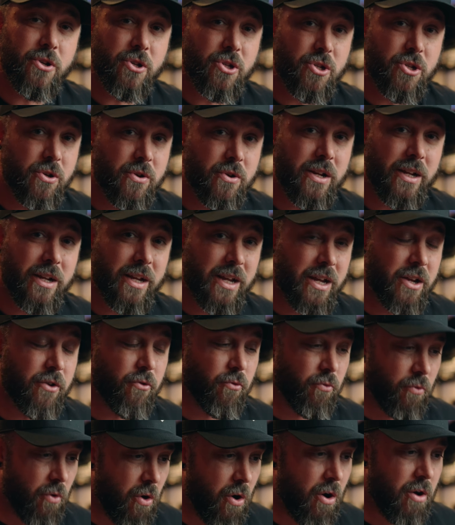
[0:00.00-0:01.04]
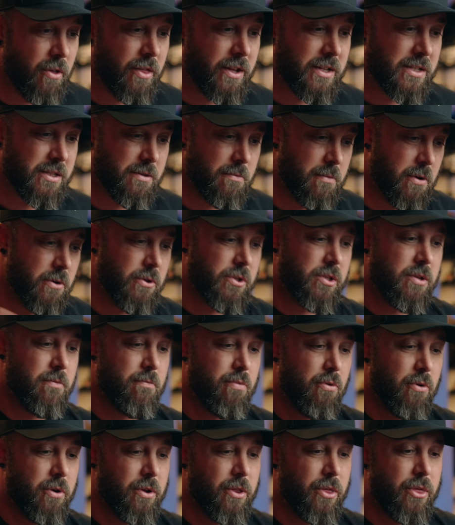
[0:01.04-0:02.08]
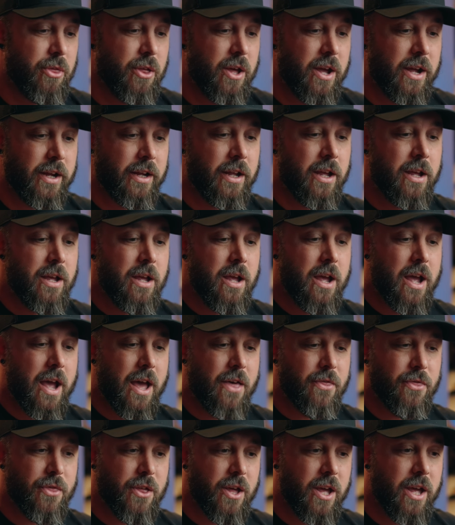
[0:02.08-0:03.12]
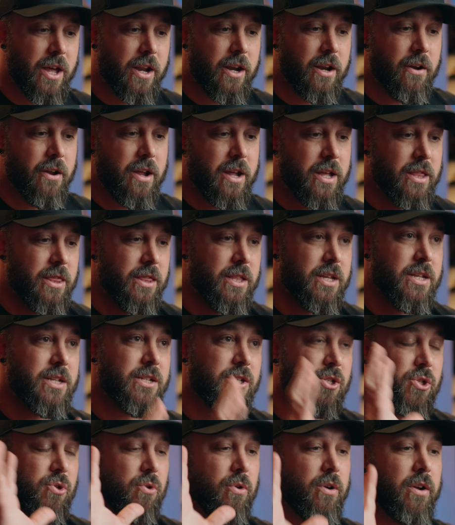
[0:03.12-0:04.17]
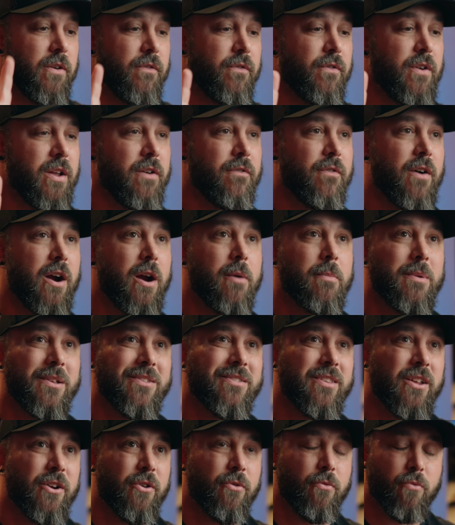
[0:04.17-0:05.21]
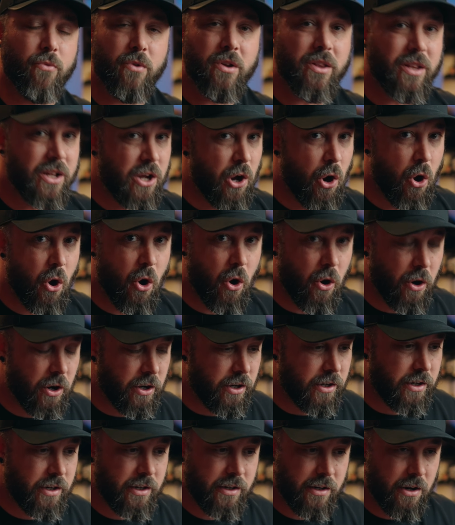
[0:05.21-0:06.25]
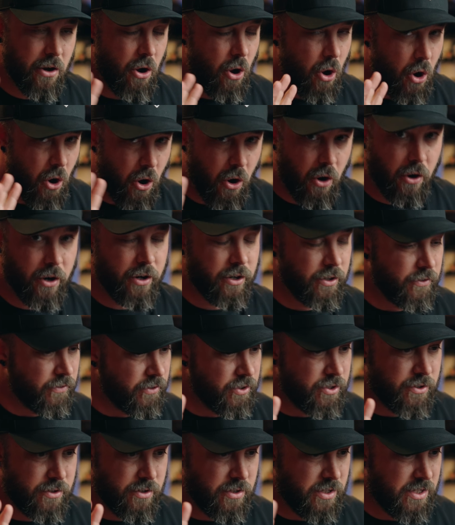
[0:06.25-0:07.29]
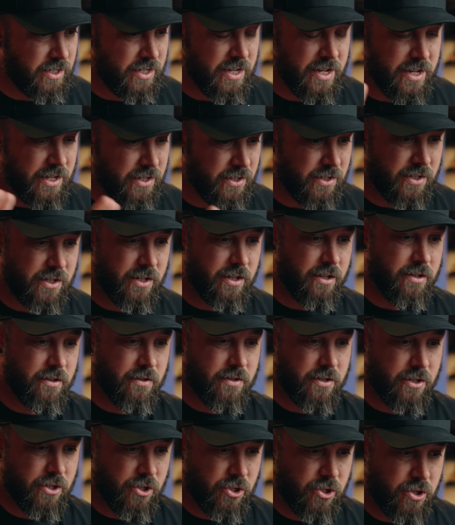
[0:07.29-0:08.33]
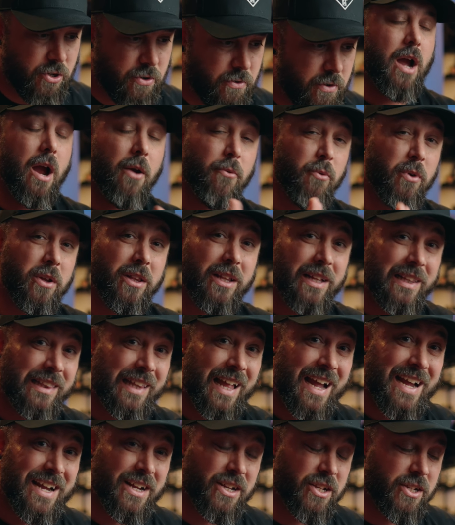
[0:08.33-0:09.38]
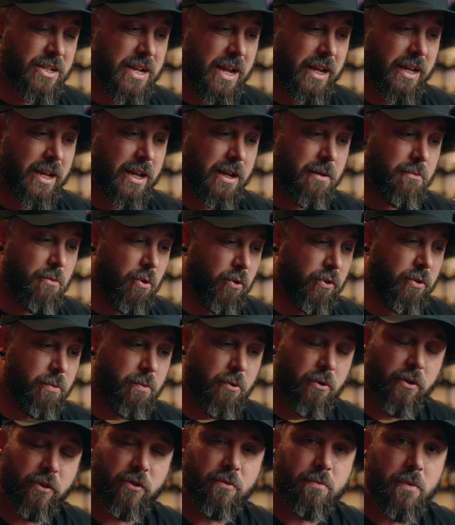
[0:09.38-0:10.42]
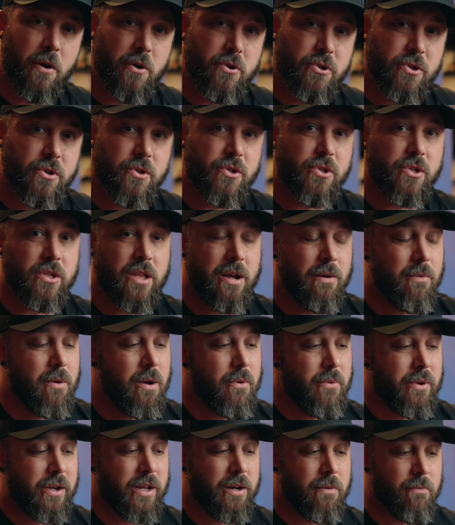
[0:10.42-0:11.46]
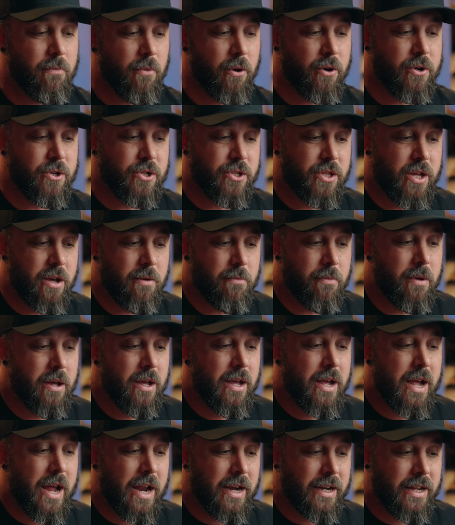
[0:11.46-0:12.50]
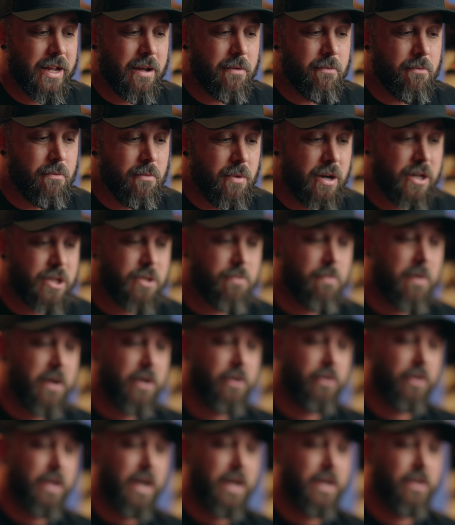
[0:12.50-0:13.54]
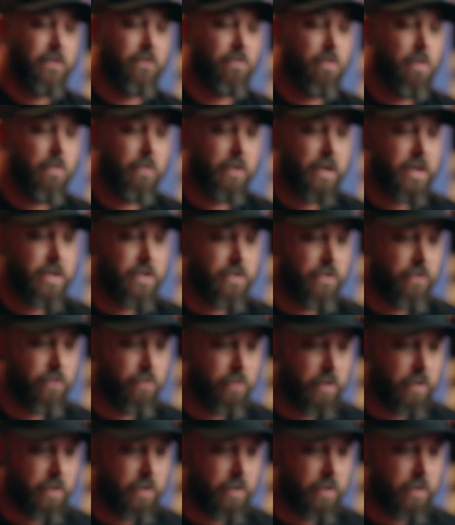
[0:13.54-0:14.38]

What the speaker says: shooting in RAW, that's the most important thing. And then in these sort of environments that are really hard scenes to shoot, I really like taking multiple exposures so that way we can merge them and get much better lighting. So what we're going to do is we're